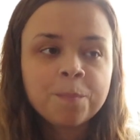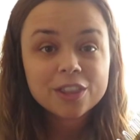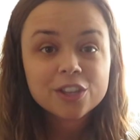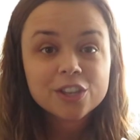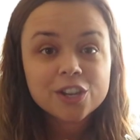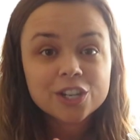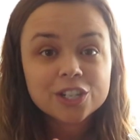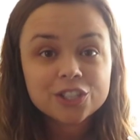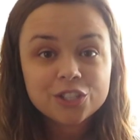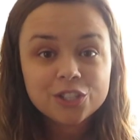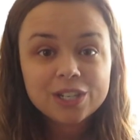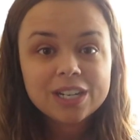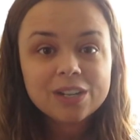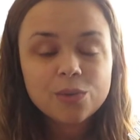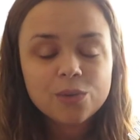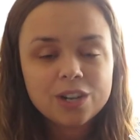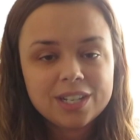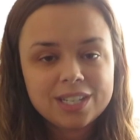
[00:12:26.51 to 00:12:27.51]
Whether you're a
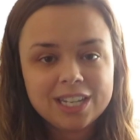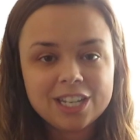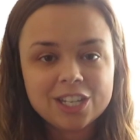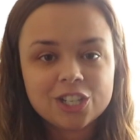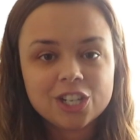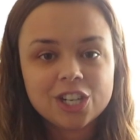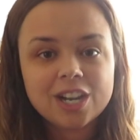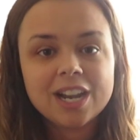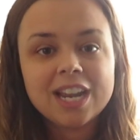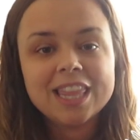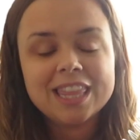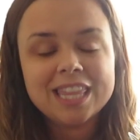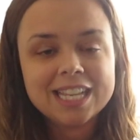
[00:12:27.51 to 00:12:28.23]
student or a teacher,